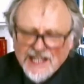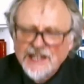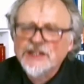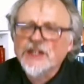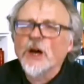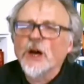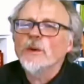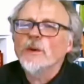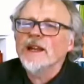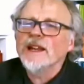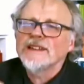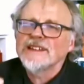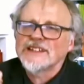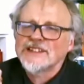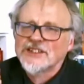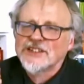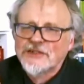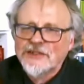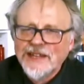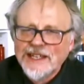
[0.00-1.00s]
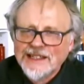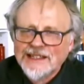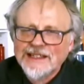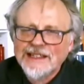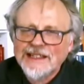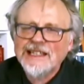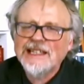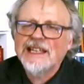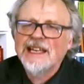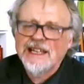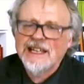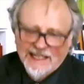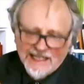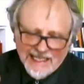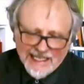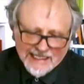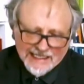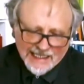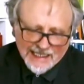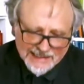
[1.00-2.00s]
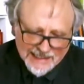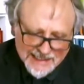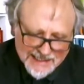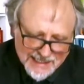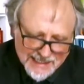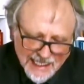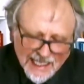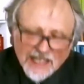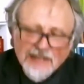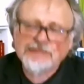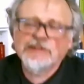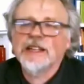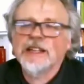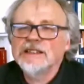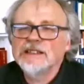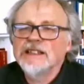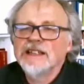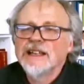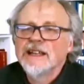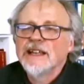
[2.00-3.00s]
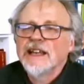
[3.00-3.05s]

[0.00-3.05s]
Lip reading: No, it's strictly egalitarian